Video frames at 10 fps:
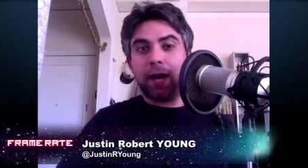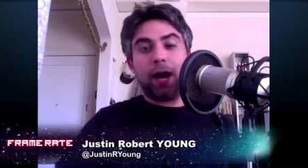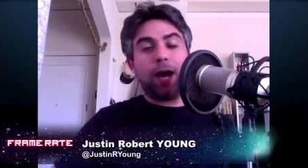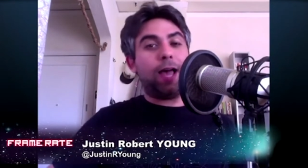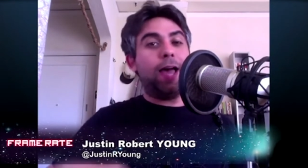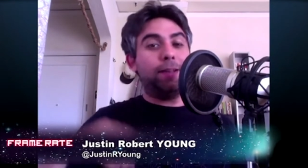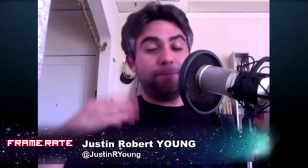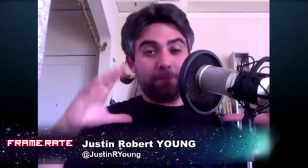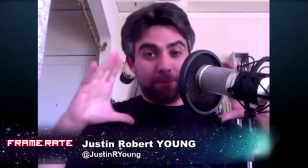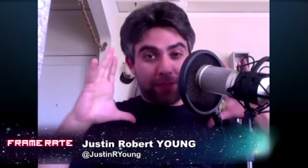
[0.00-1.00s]
Uh,
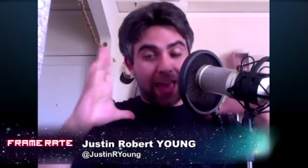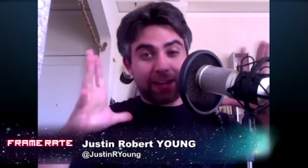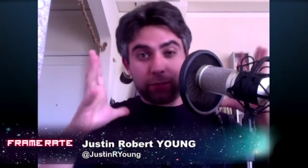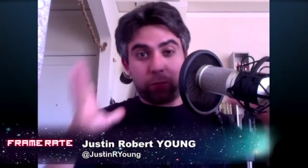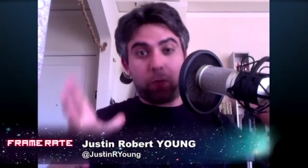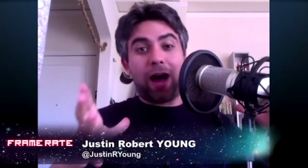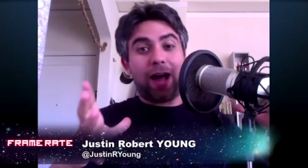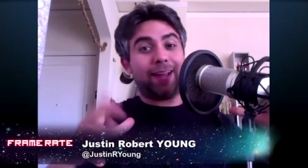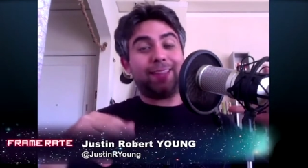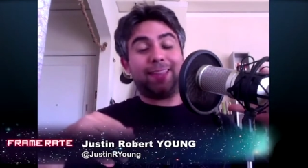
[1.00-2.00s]
and that is
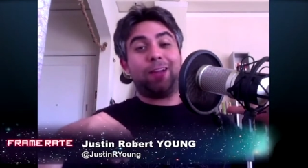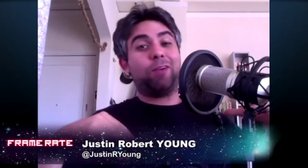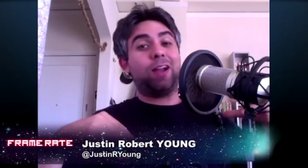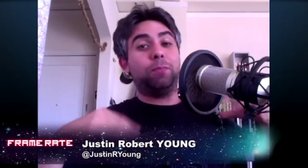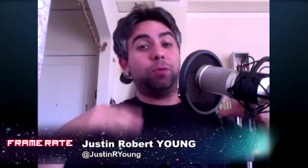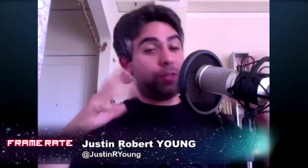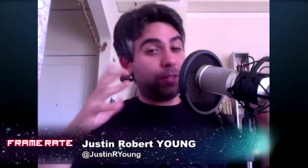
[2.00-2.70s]
why they are able,